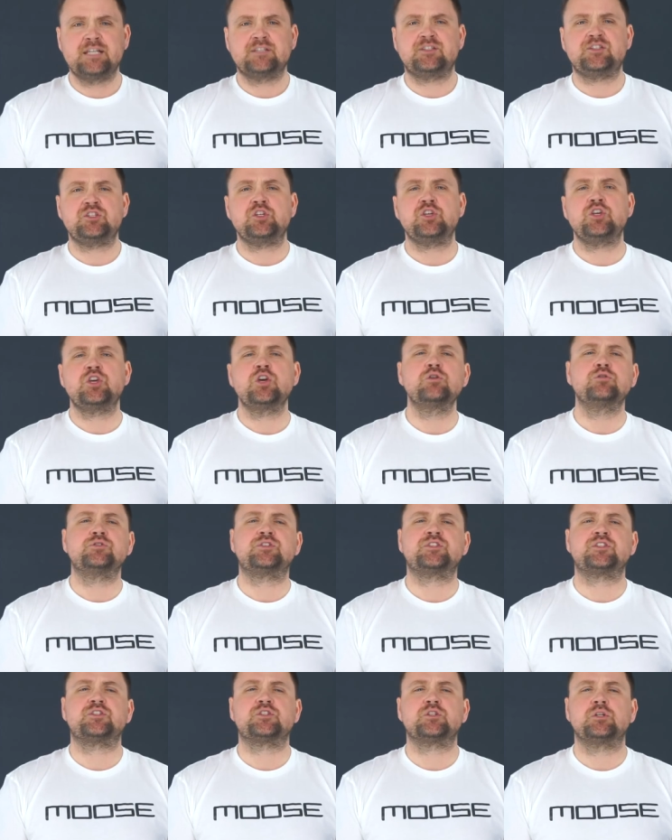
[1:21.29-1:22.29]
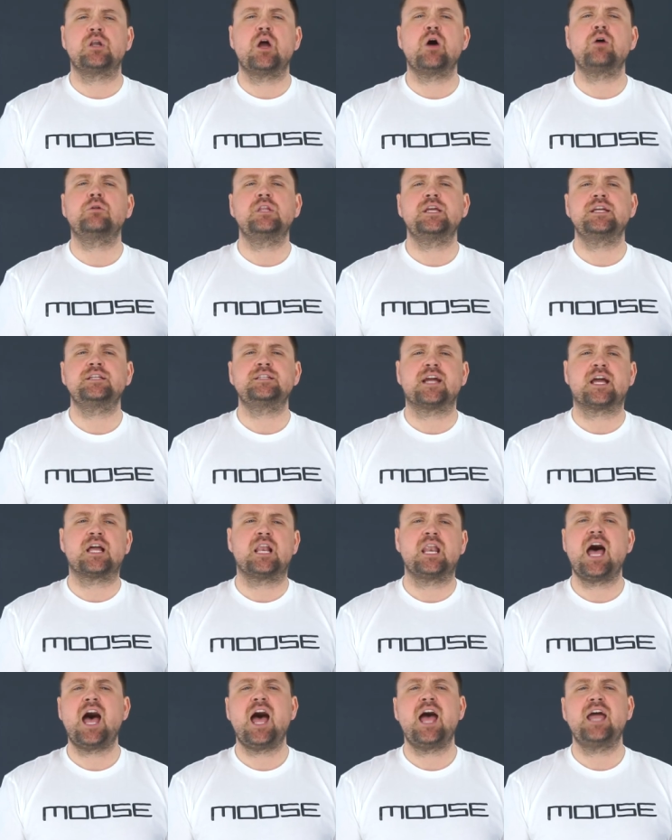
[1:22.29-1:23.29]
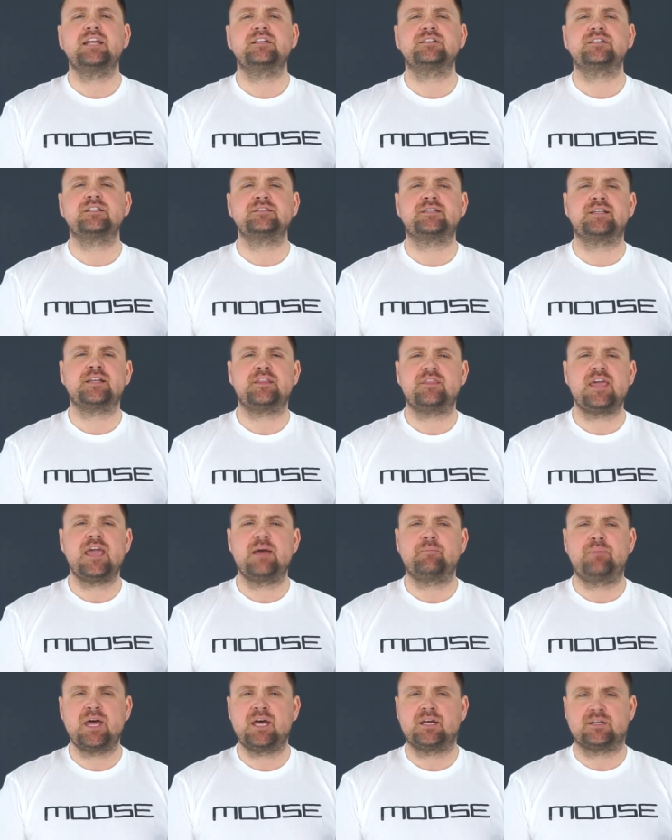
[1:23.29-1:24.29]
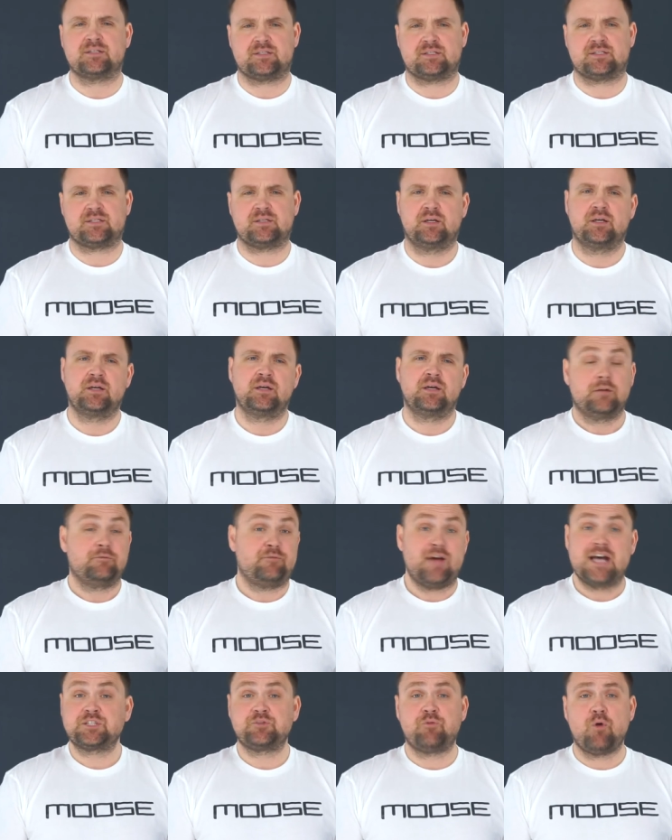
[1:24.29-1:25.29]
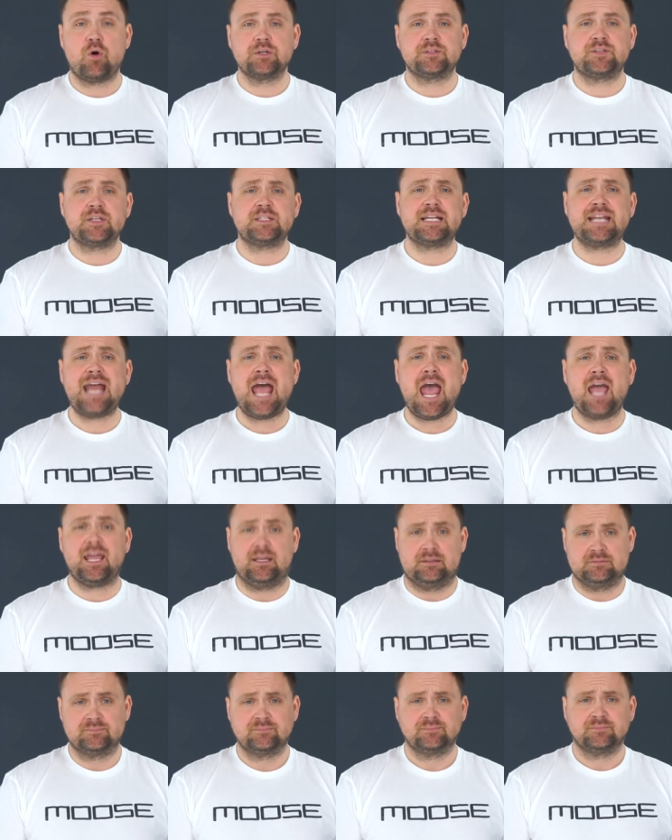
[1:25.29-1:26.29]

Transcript: its use slowly declined into the abyss. Fast forward to today.